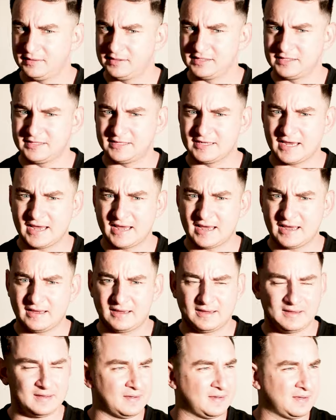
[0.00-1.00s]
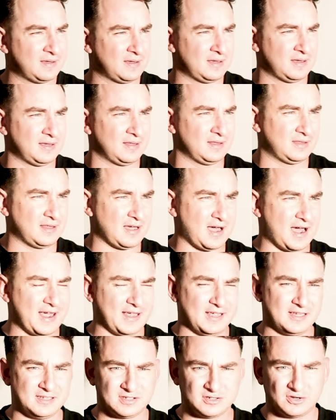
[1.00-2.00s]
the
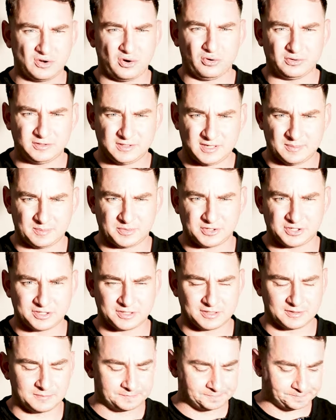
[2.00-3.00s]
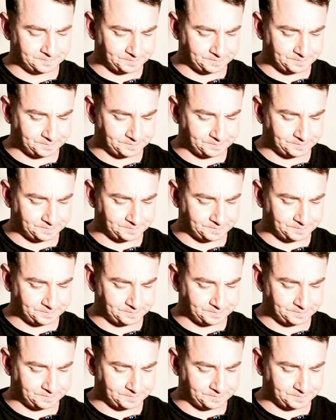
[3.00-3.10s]
highest cold temperature.